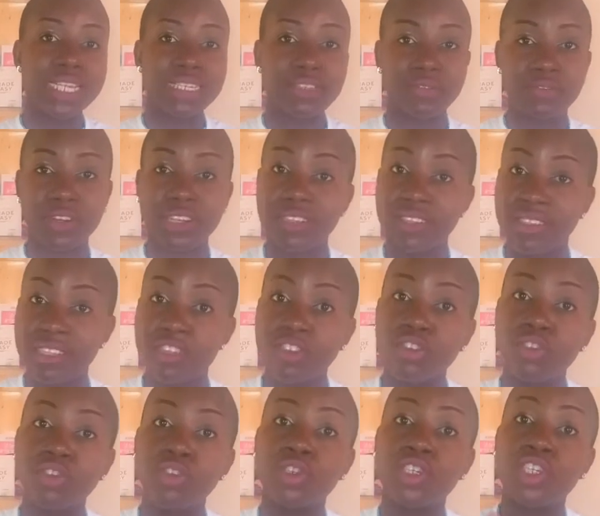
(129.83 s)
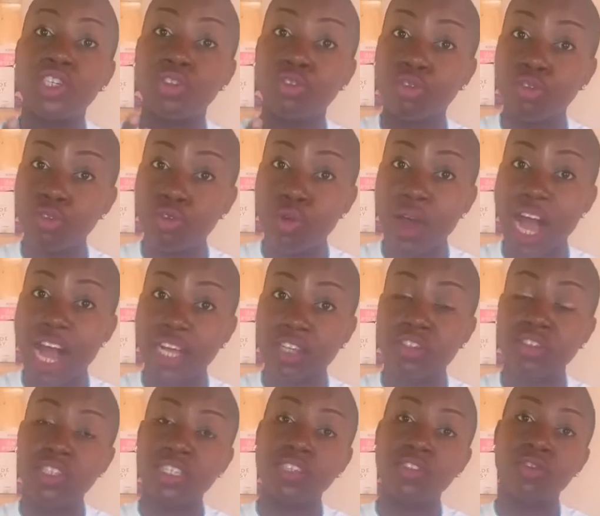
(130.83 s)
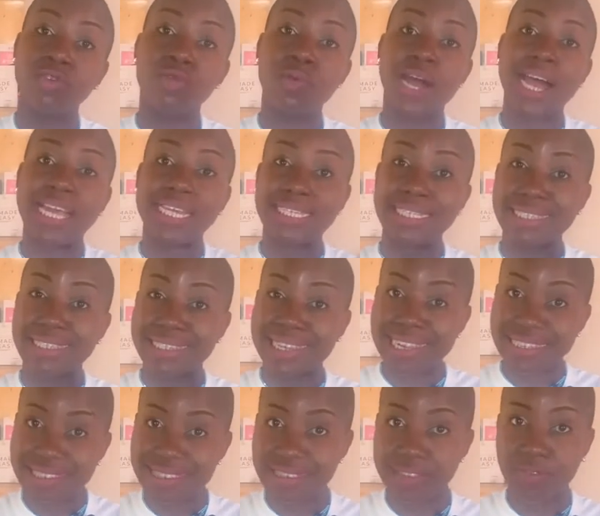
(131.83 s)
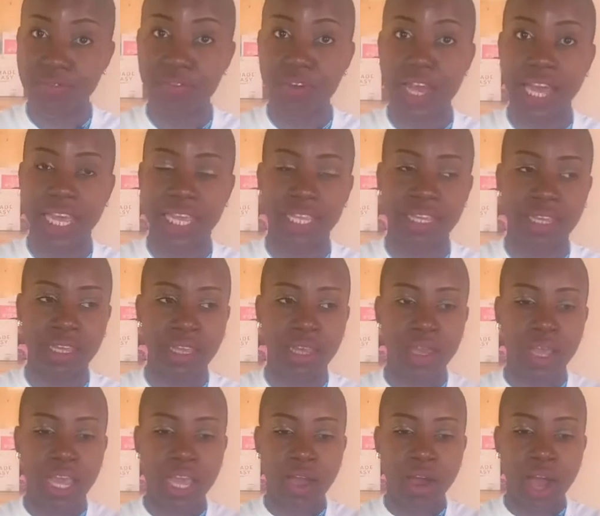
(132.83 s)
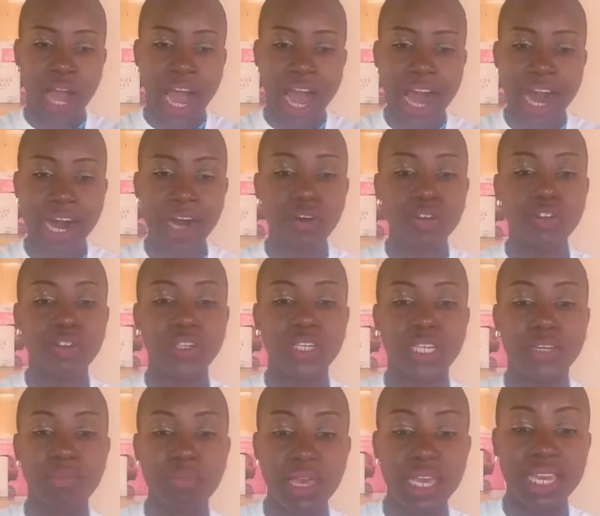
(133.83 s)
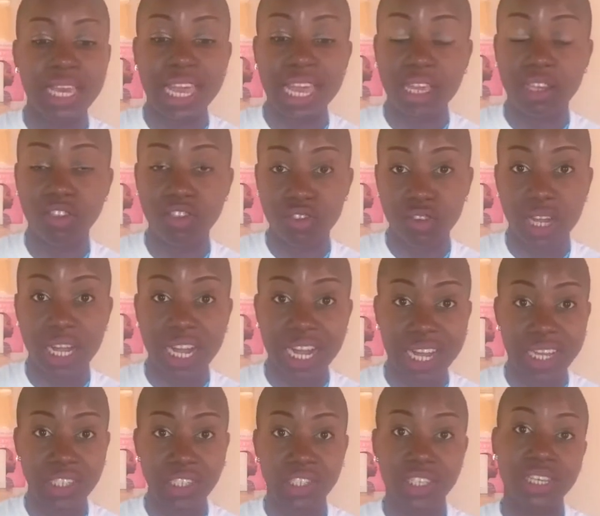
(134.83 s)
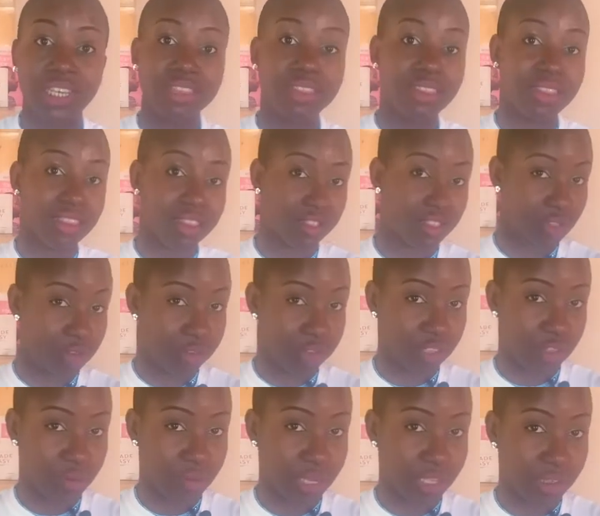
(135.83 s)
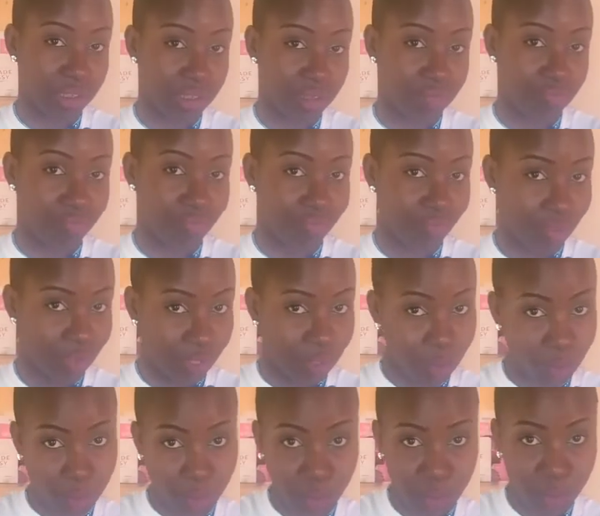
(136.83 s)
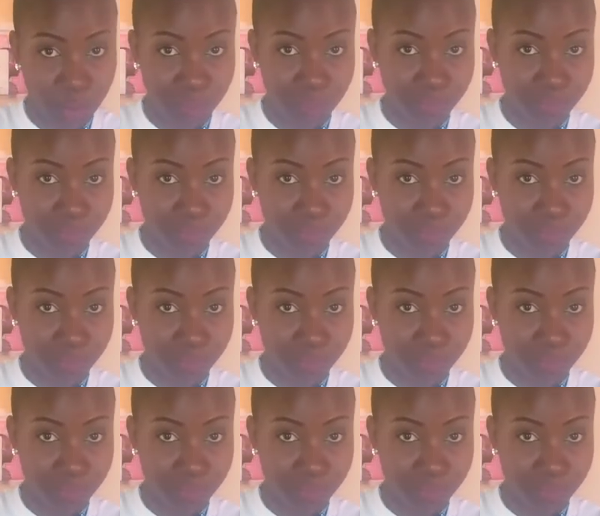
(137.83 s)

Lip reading: different things you can do actually to identify how you can make extra cash this Christmas. Cool?